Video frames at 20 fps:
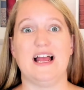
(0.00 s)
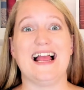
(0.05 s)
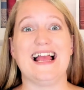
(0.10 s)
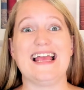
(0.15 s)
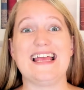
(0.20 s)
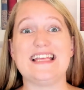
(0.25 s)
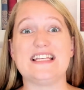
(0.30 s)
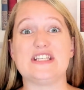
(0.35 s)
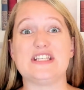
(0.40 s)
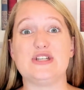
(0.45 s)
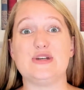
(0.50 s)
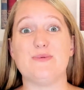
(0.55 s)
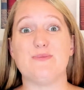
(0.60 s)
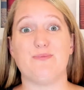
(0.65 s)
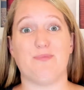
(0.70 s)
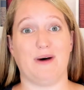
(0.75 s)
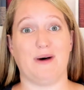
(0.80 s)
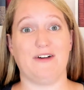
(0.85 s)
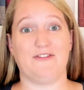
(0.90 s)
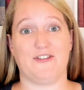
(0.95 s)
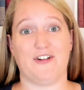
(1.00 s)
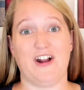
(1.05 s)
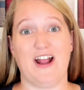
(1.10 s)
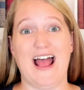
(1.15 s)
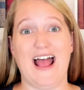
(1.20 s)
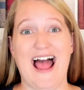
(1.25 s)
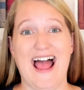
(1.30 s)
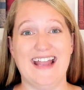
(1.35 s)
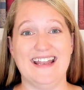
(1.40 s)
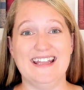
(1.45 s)
is to buffer
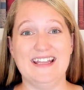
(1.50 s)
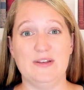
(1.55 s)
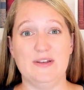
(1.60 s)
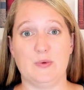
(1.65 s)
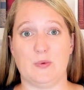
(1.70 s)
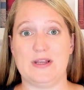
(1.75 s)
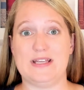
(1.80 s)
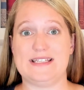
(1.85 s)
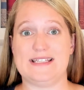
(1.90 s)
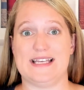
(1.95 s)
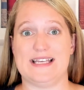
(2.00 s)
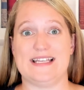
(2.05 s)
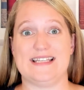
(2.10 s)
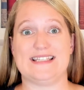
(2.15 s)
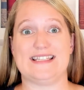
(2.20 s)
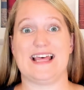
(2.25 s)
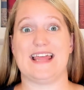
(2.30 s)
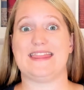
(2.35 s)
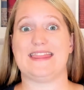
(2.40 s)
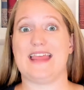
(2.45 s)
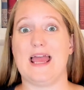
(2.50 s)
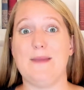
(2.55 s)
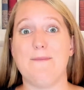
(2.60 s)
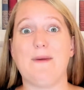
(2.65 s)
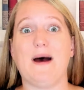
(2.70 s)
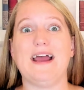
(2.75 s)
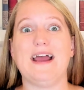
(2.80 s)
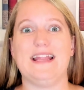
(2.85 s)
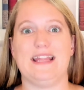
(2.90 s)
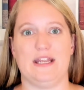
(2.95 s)
any noises that they
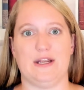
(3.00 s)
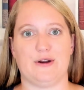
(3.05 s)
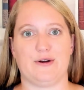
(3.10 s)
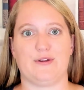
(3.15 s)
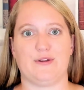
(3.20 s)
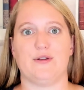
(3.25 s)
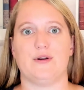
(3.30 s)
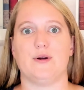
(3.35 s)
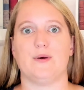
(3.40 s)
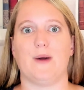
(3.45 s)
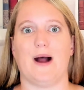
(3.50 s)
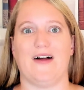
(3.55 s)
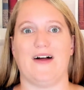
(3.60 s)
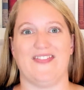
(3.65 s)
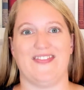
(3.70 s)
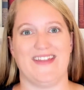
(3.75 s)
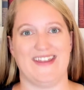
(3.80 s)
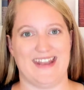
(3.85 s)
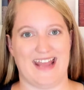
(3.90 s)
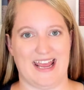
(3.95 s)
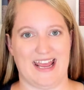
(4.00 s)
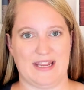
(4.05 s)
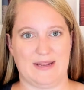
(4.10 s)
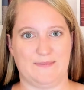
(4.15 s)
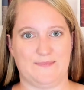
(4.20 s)
might hear throughout the night.